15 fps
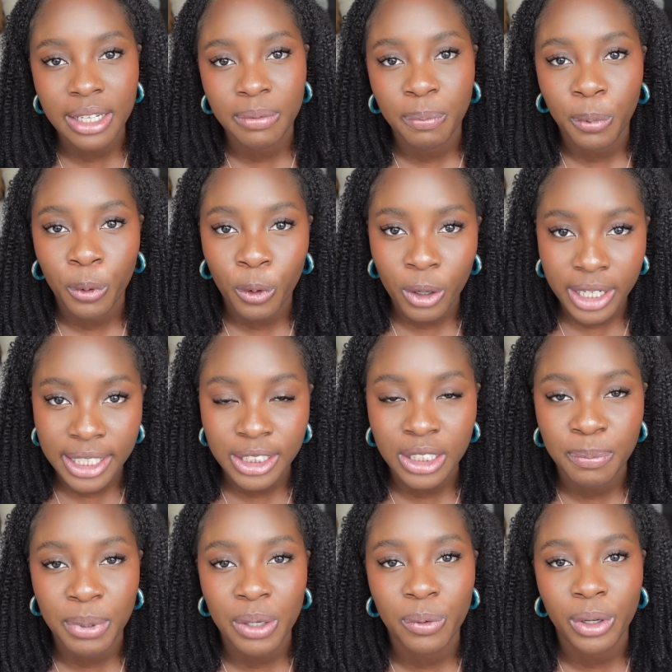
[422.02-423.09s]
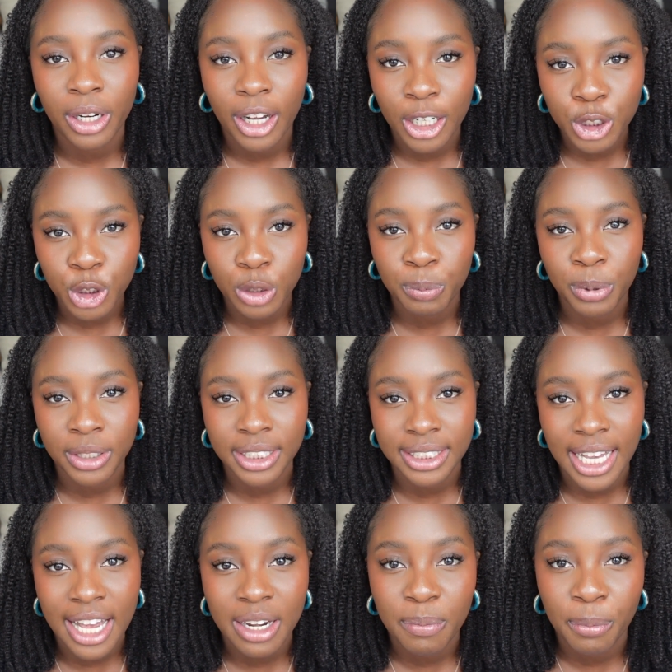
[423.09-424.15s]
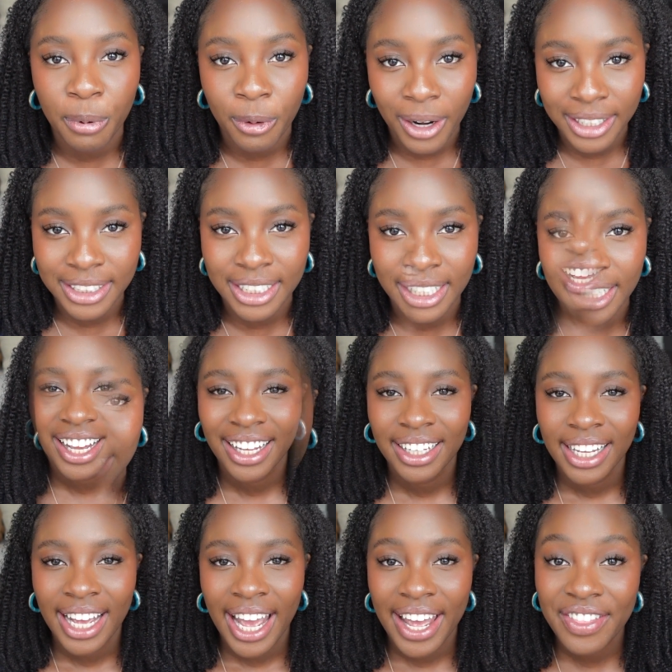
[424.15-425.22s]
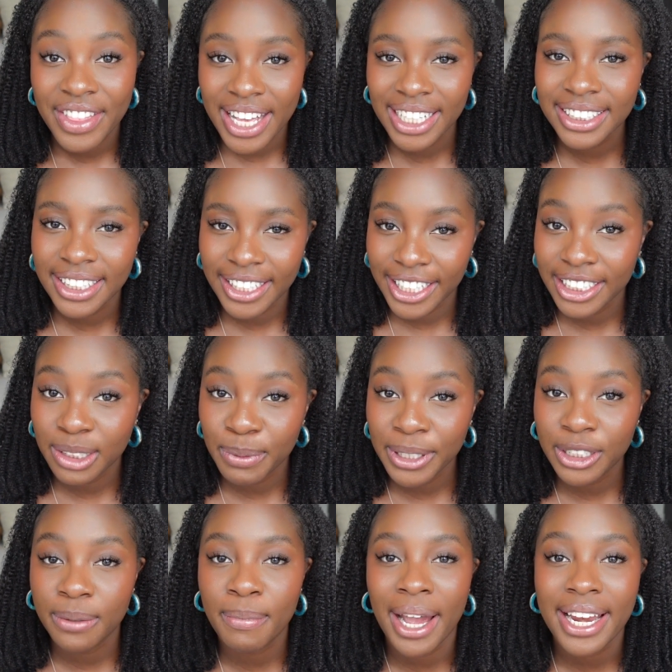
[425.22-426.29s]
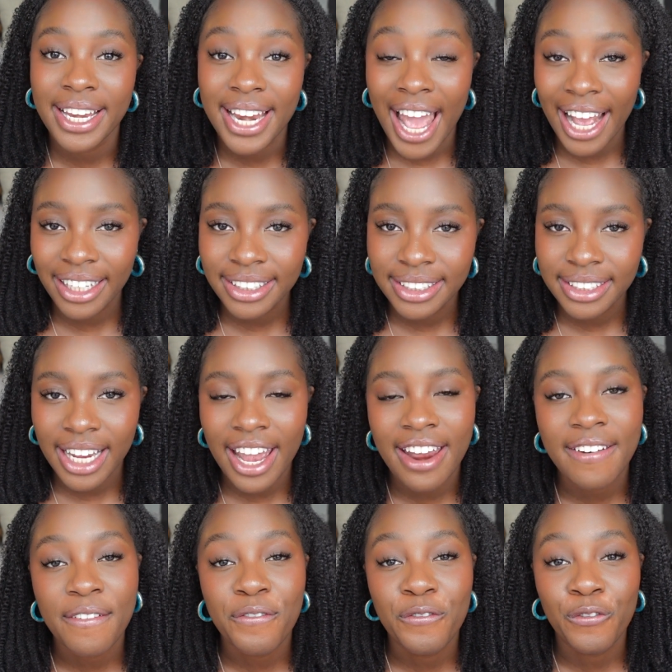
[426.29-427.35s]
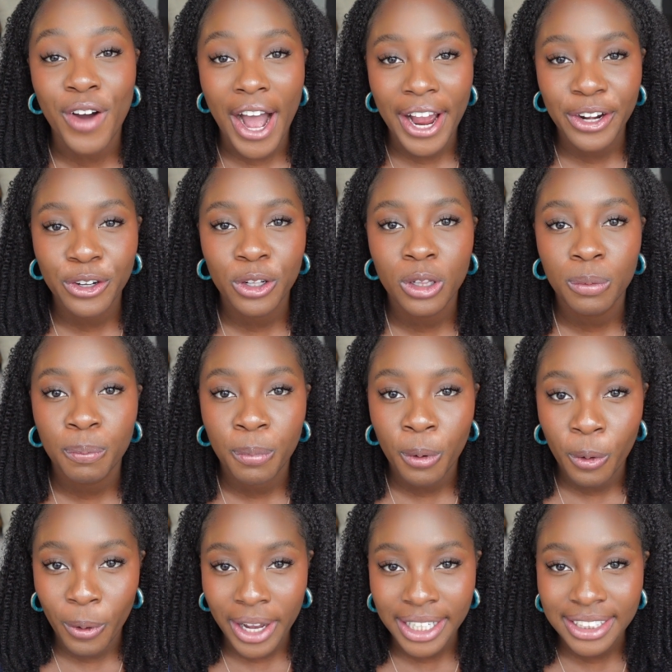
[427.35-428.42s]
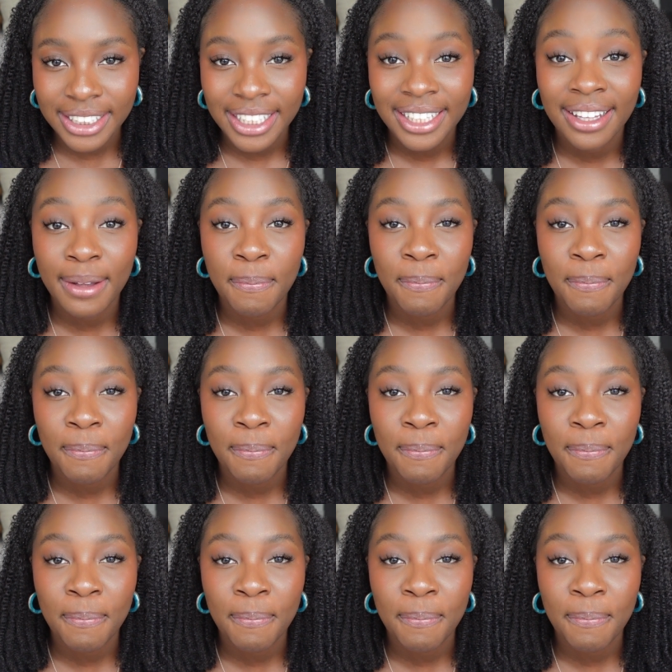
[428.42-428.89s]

important to be 100% present. And this leads me to my next and final point, the